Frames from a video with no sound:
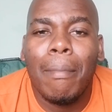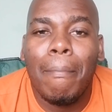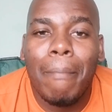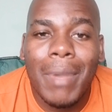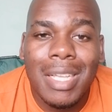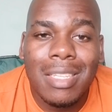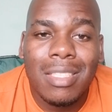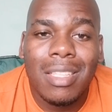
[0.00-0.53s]

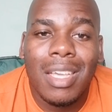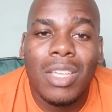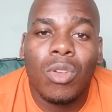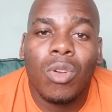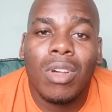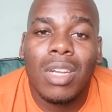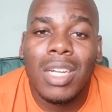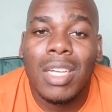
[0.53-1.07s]
master
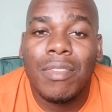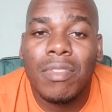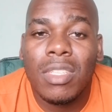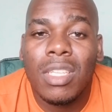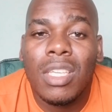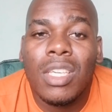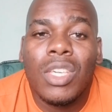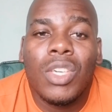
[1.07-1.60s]
your
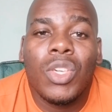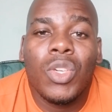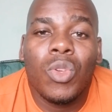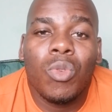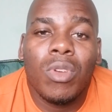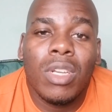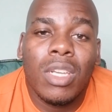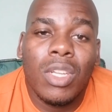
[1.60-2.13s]
crafts,
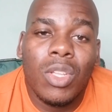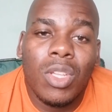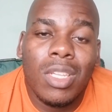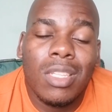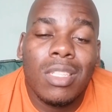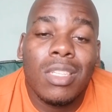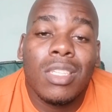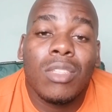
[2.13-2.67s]

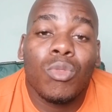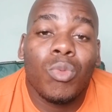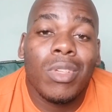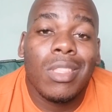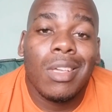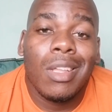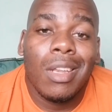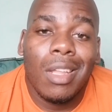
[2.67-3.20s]
it is
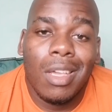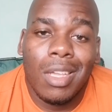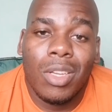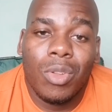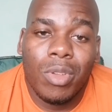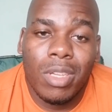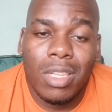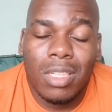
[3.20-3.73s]
with an
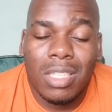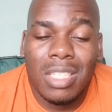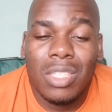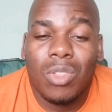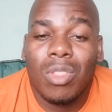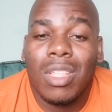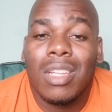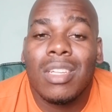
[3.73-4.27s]
education.
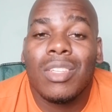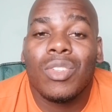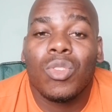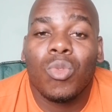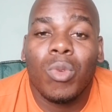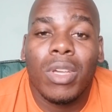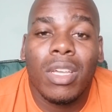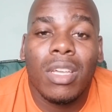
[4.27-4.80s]
So that
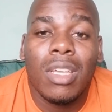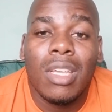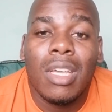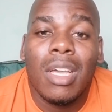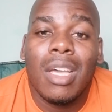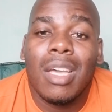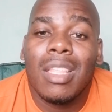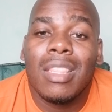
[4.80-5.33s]
is where
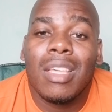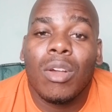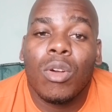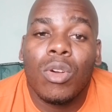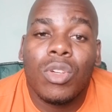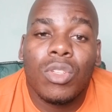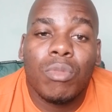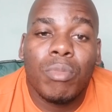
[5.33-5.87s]
the
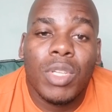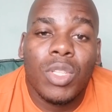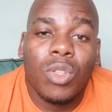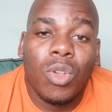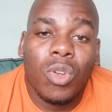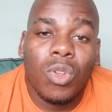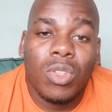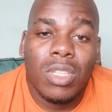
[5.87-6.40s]

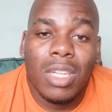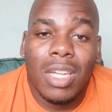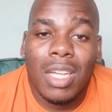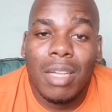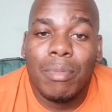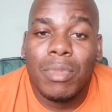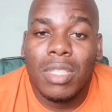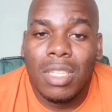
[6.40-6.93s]
cosmetology
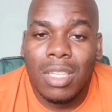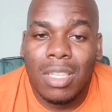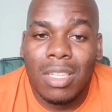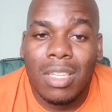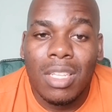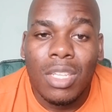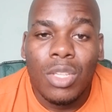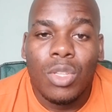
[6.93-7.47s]
comes
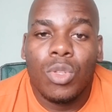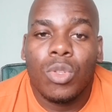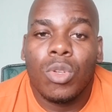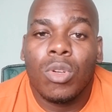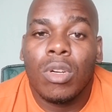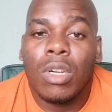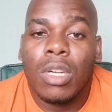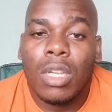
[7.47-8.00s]
in.
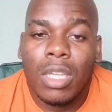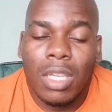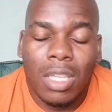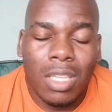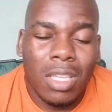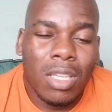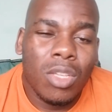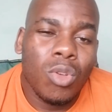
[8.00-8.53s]
So
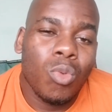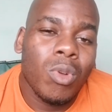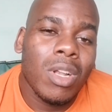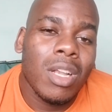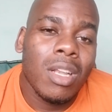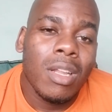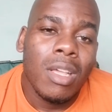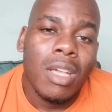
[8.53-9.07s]
okay, you
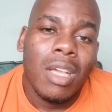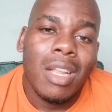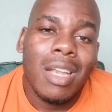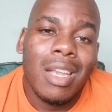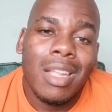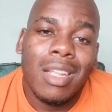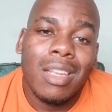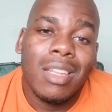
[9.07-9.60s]
will
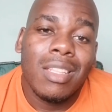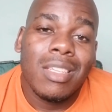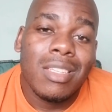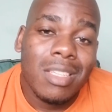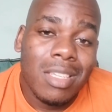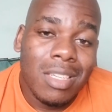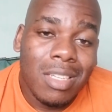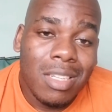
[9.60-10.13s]
learn the
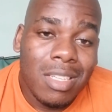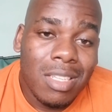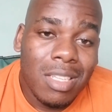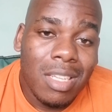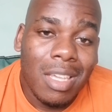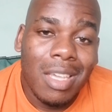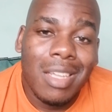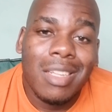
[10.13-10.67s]

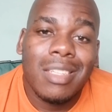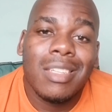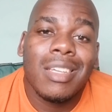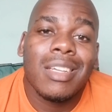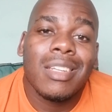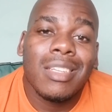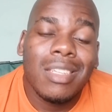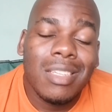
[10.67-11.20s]
skills and
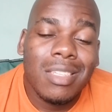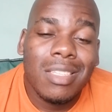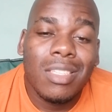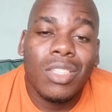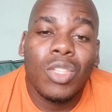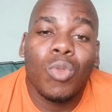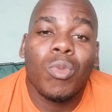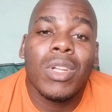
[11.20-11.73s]
techniques
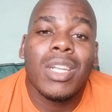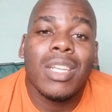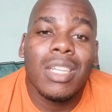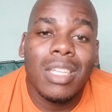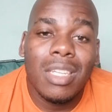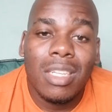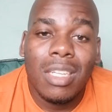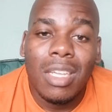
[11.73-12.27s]
you will
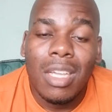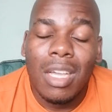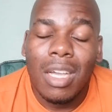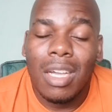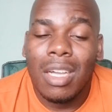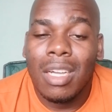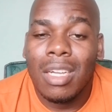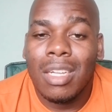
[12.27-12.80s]
need
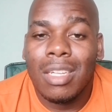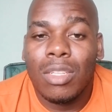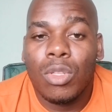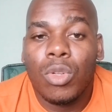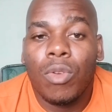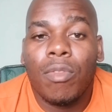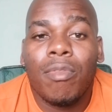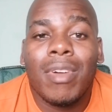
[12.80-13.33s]

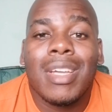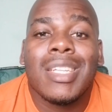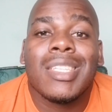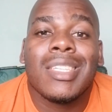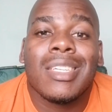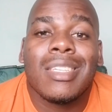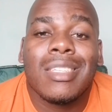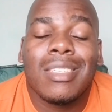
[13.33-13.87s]
to find
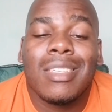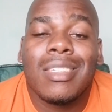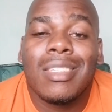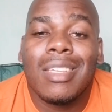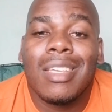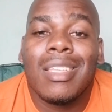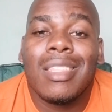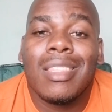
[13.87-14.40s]

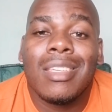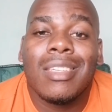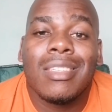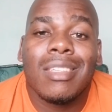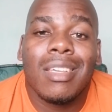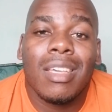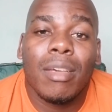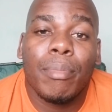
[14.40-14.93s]
success in
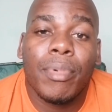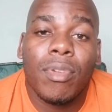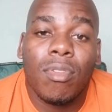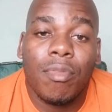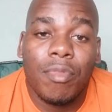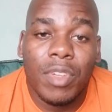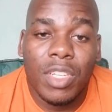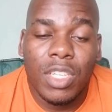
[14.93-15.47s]
this
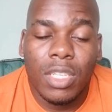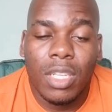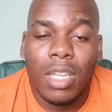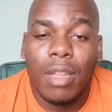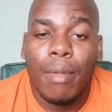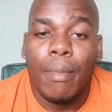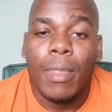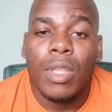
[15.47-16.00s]
profession.
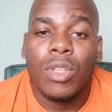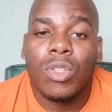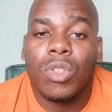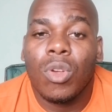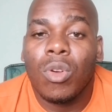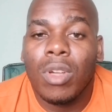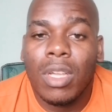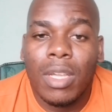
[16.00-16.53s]
So
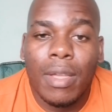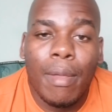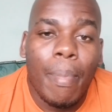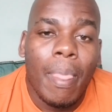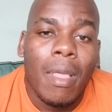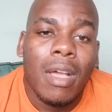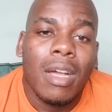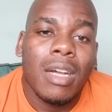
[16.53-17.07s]
okay,
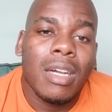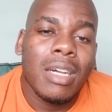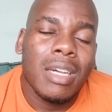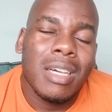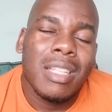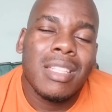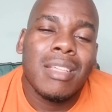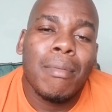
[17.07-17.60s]

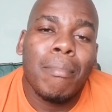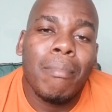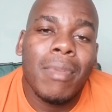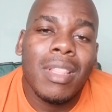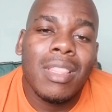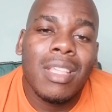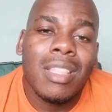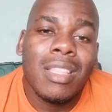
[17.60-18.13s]

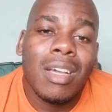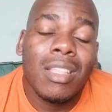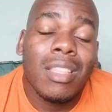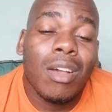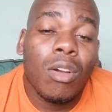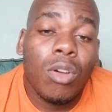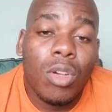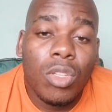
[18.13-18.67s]

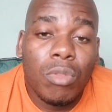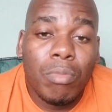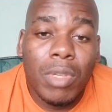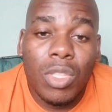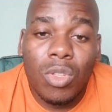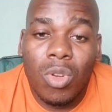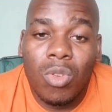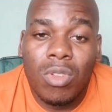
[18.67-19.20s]
the
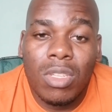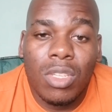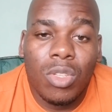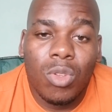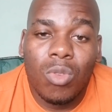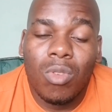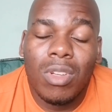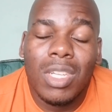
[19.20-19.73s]
cosmetology
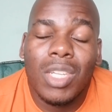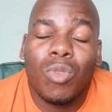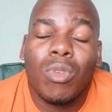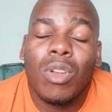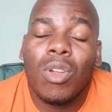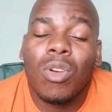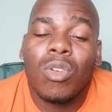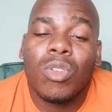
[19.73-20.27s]
school, it
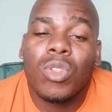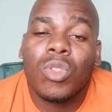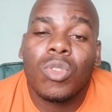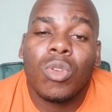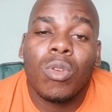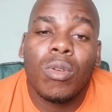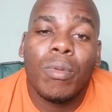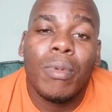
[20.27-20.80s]
will
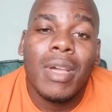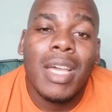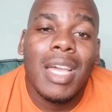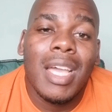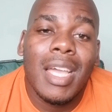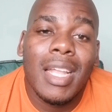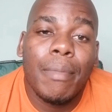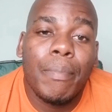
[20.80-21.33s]
also
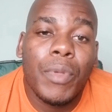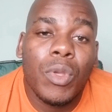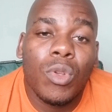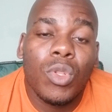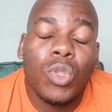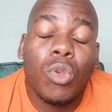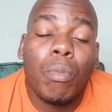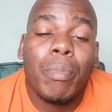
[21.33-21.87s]
help
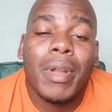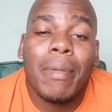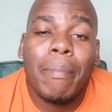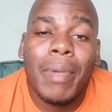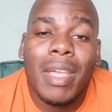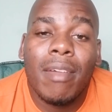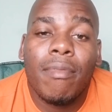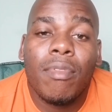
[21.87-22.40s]
you to
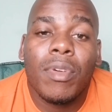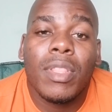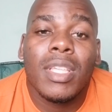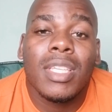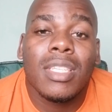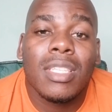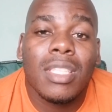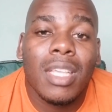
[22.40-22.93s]
prepare for
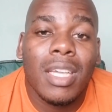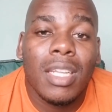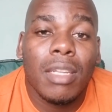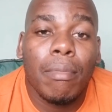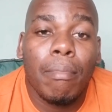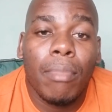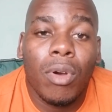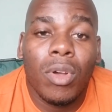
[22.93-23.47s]
the
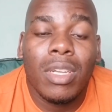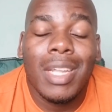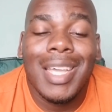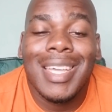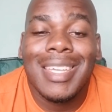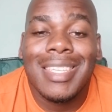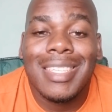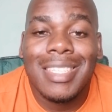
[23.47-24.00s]
state board
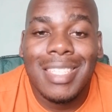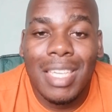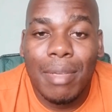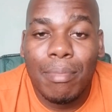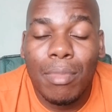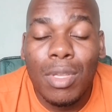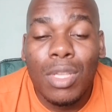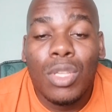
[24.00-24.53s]

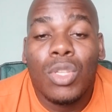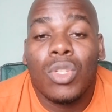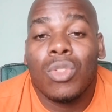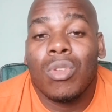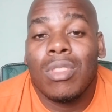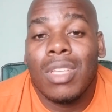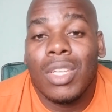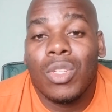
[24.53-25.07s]
exam
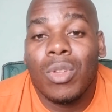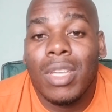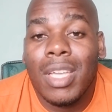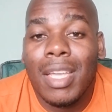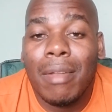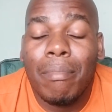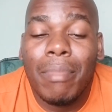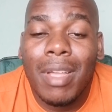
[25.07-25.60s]
so that you
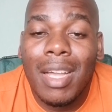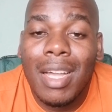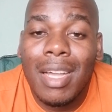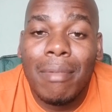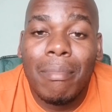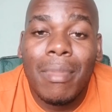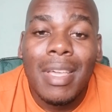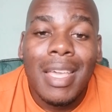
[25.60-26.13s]
can
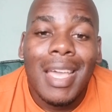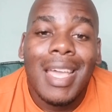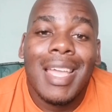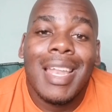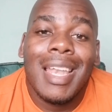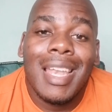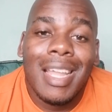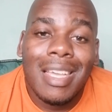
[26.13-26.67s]
become
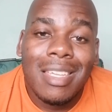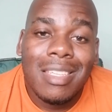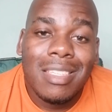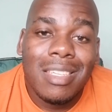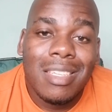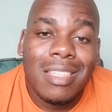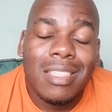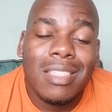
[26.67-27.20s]
a
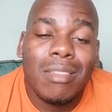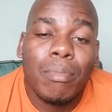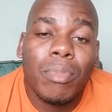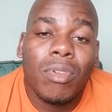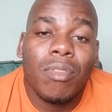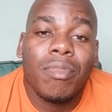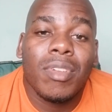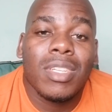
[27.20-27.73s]
licensed
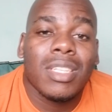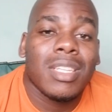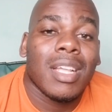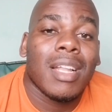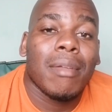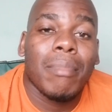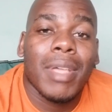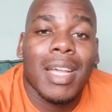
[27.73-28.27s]

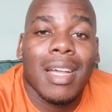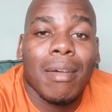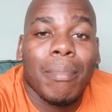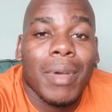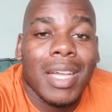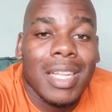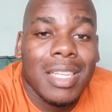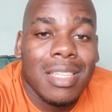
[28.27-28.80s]
professional
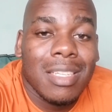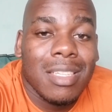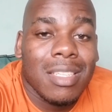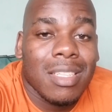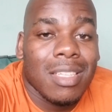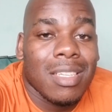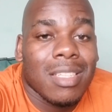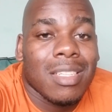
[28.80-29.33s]
makeup
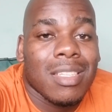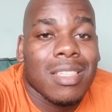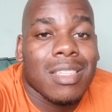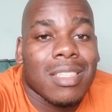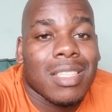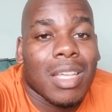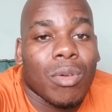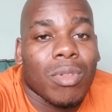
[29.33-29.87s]
artist in
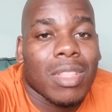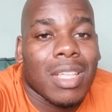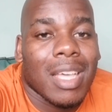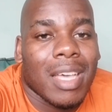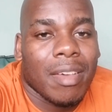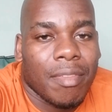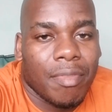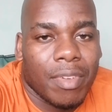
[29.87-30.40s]
South
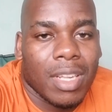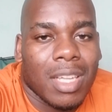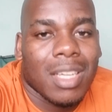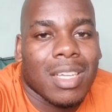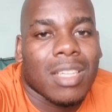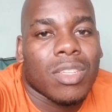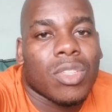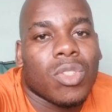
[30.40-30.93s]

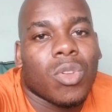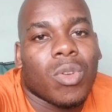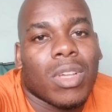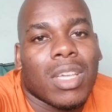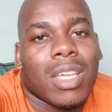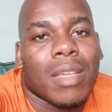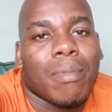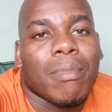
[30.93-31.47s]
Africa. So
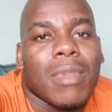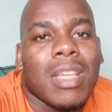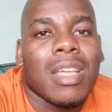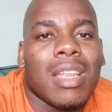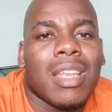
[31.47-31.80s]
okay,